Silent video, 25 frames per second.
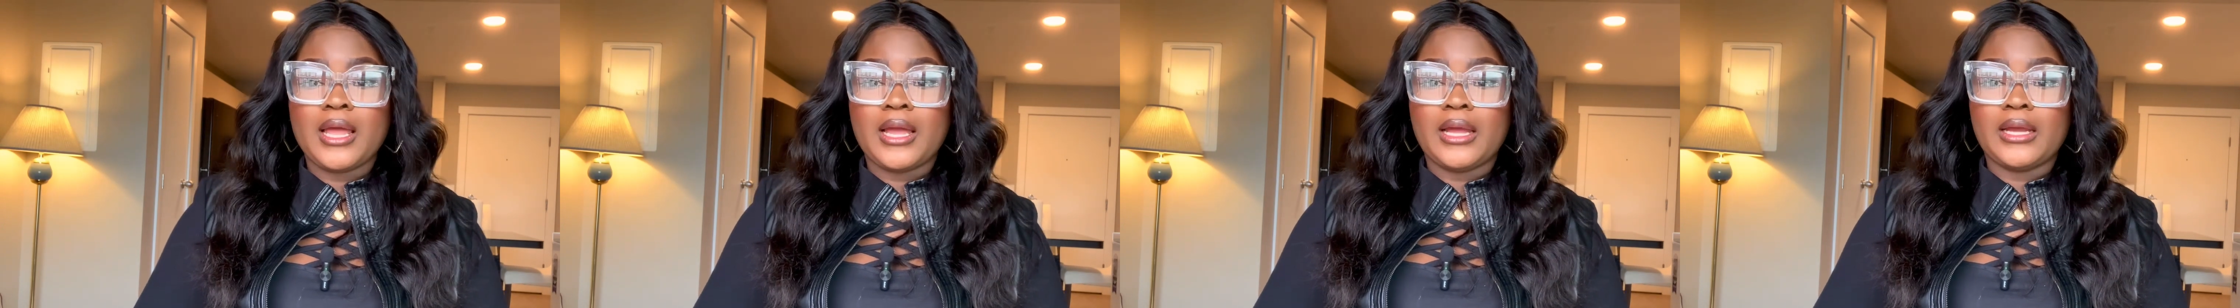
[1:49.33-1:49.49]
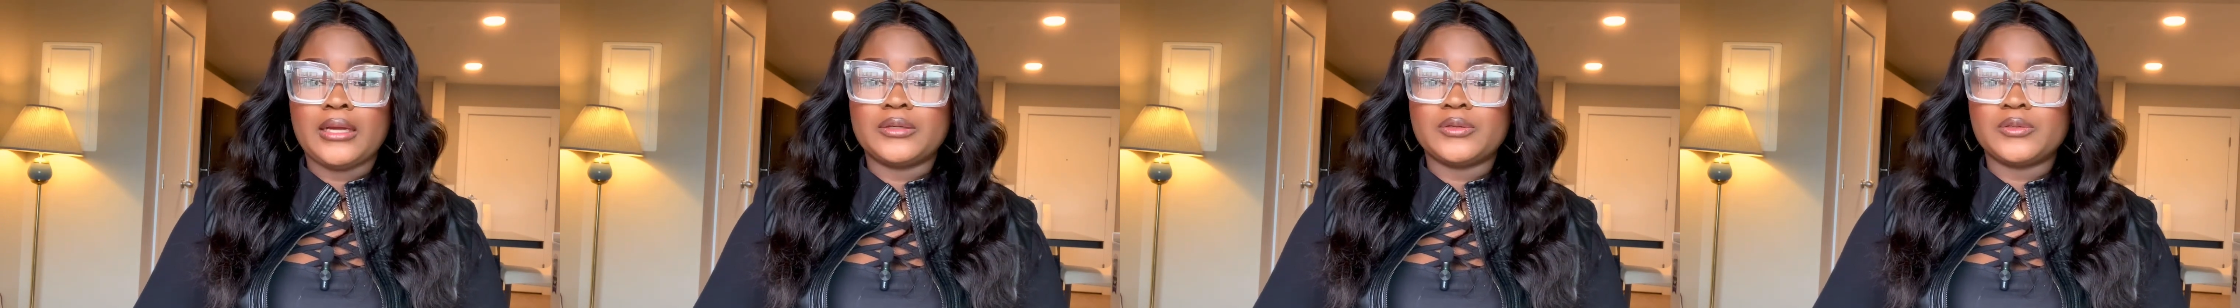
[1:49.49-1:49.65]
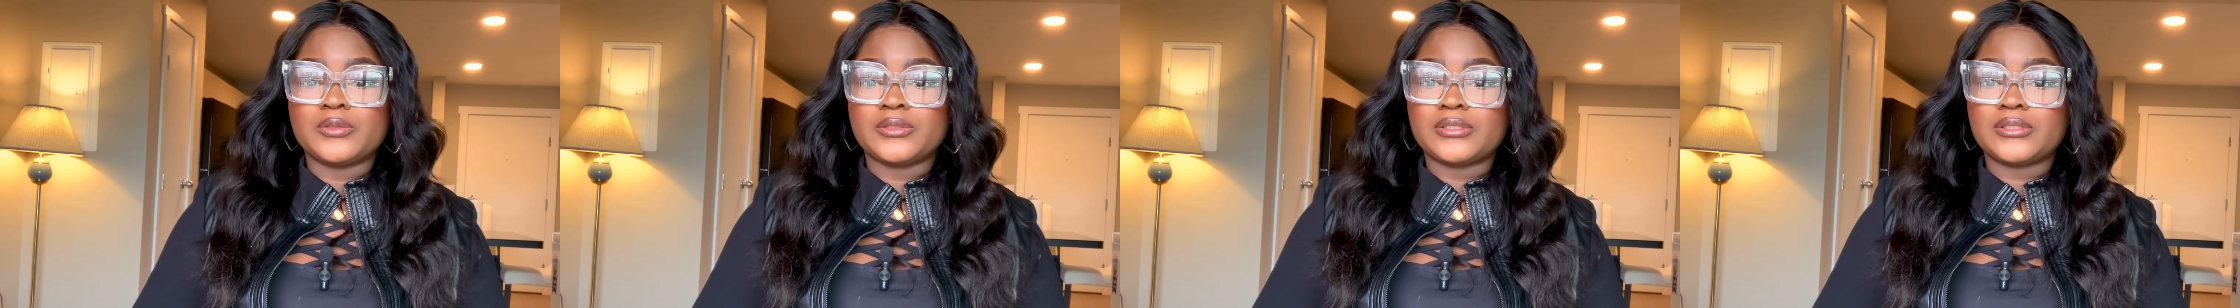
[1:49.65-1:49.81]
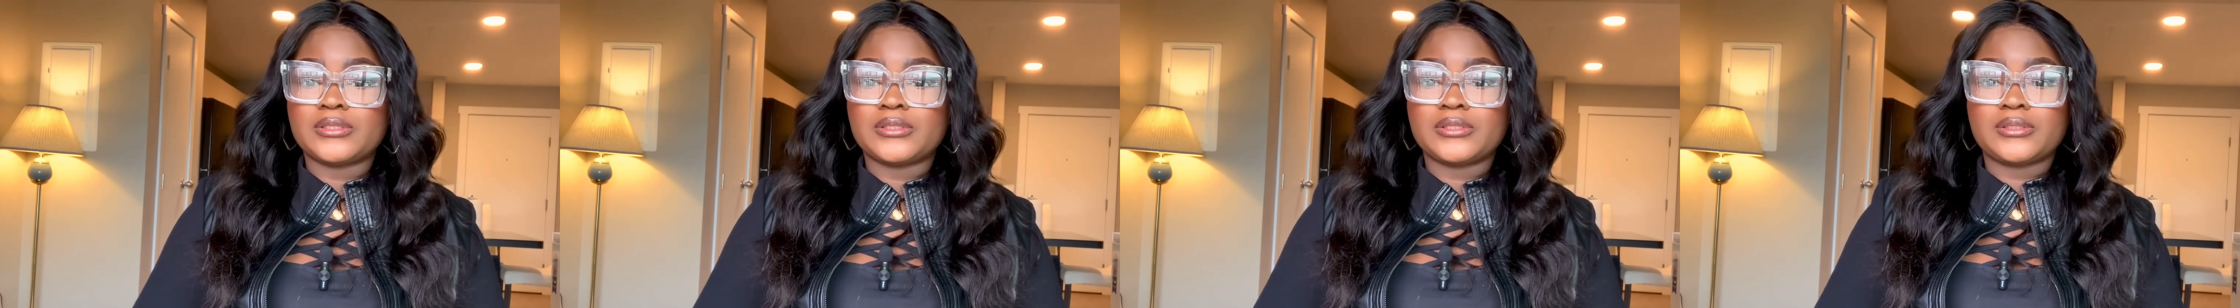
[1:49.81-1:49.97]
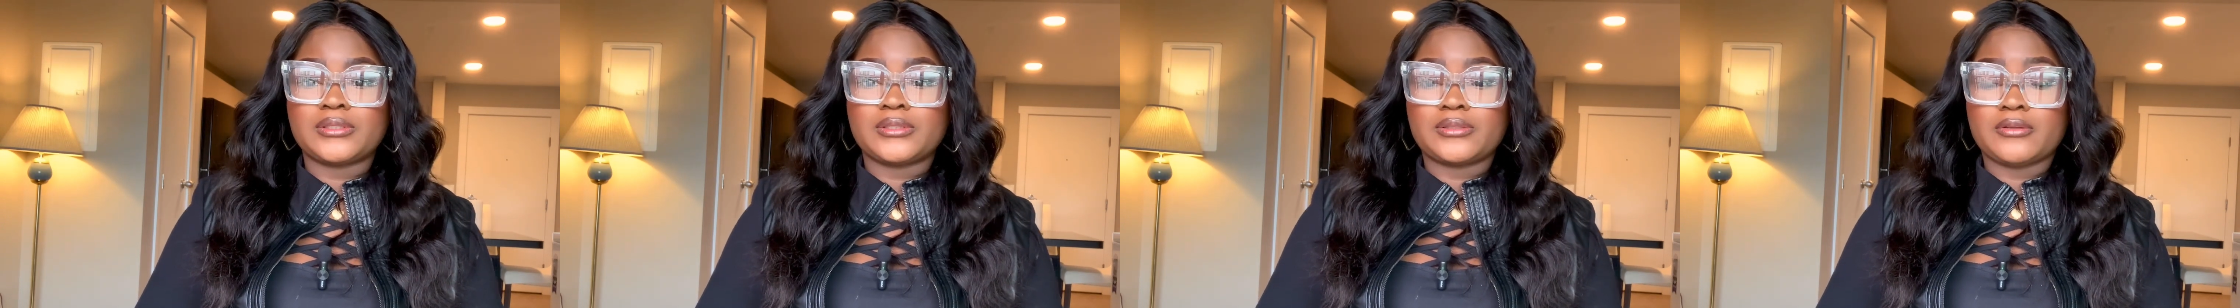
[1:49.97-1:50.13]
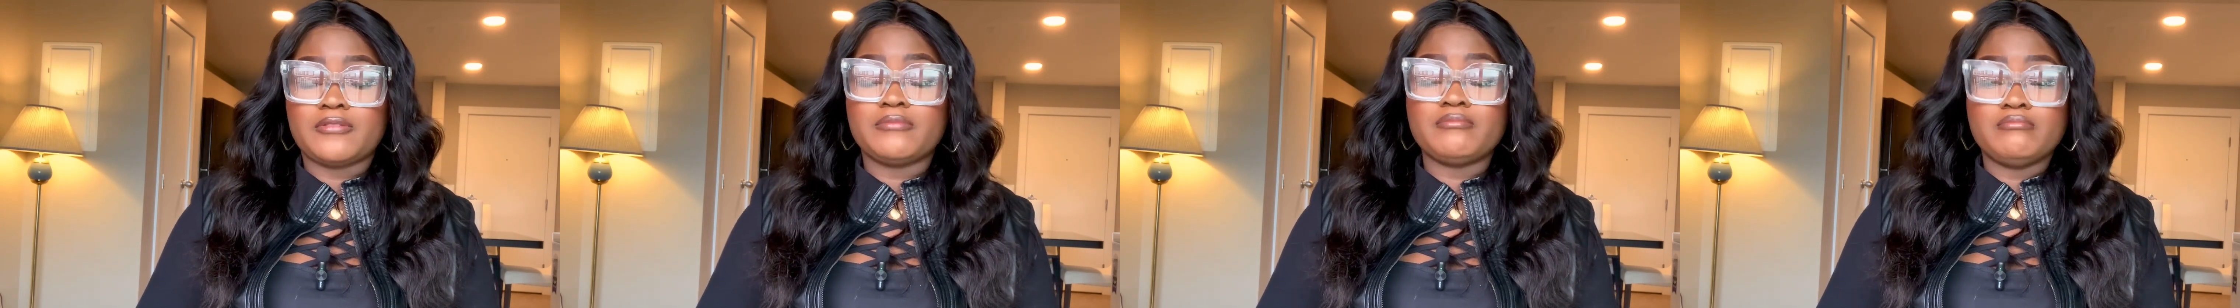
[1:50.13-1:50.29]
I
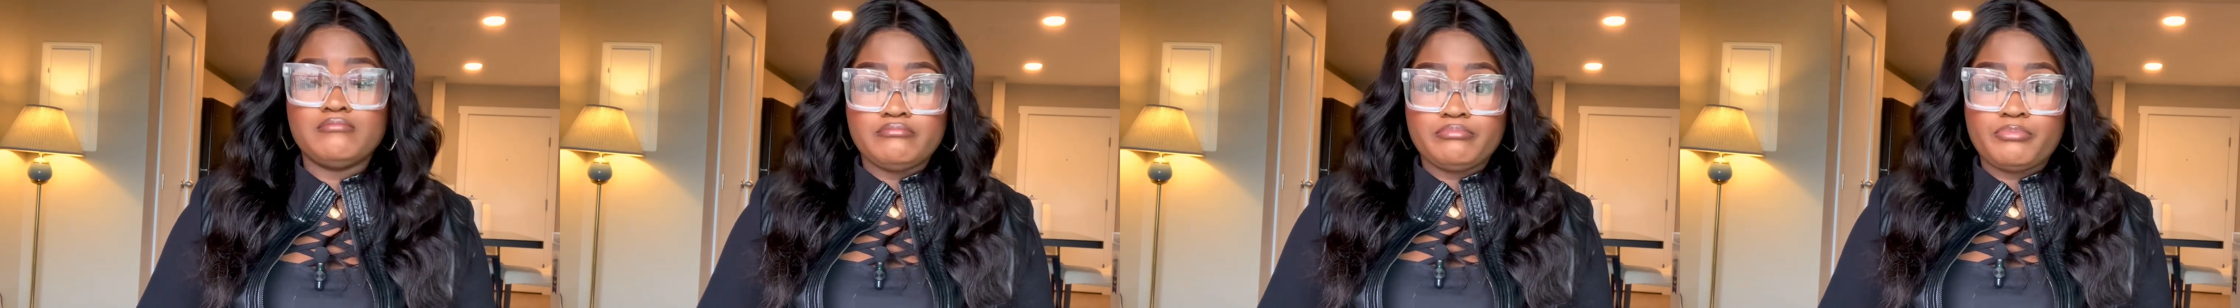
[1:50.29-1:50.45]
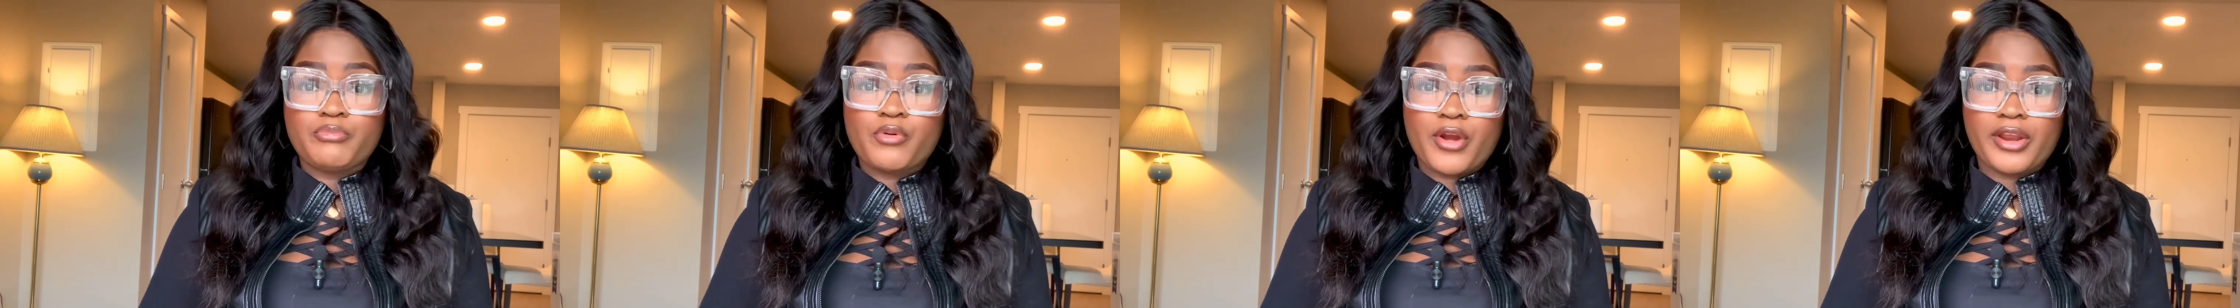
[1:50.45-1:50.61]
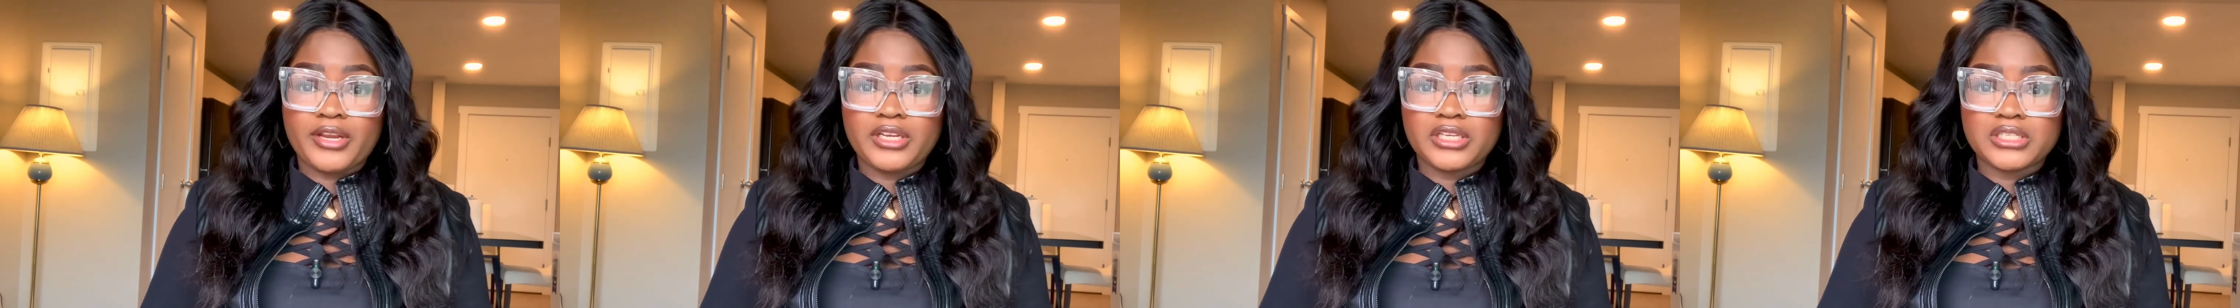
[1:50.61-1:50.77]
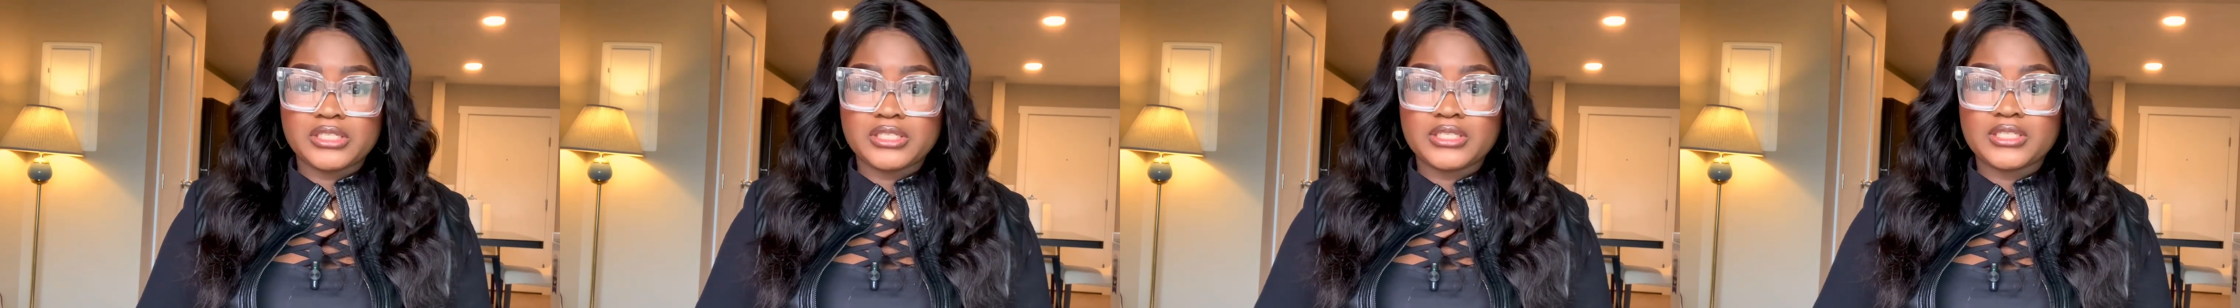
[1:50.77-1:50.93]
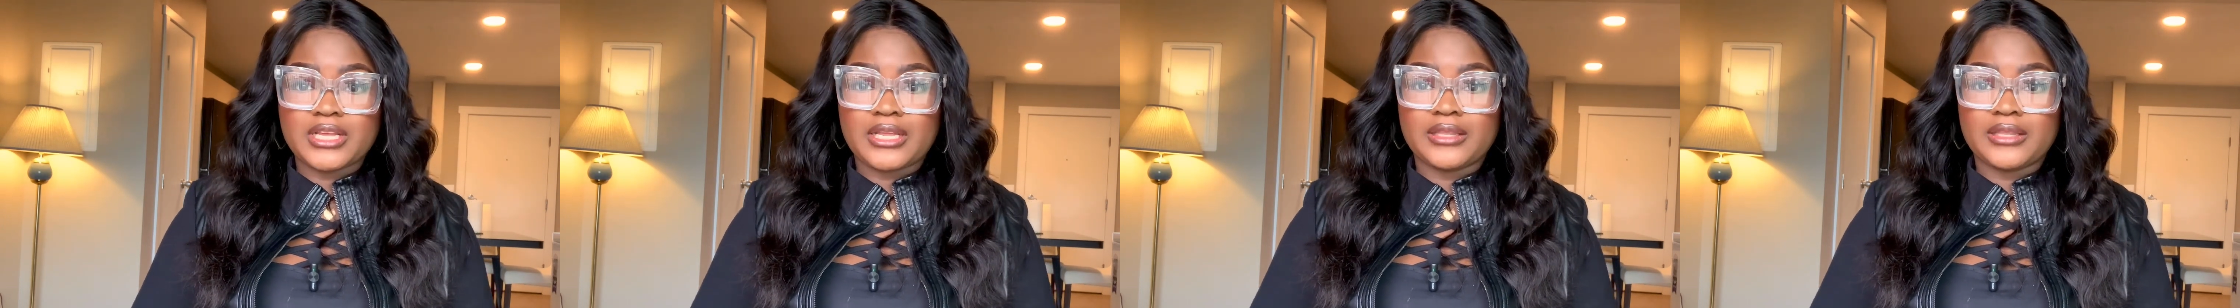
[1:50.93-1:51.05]
was pregnant,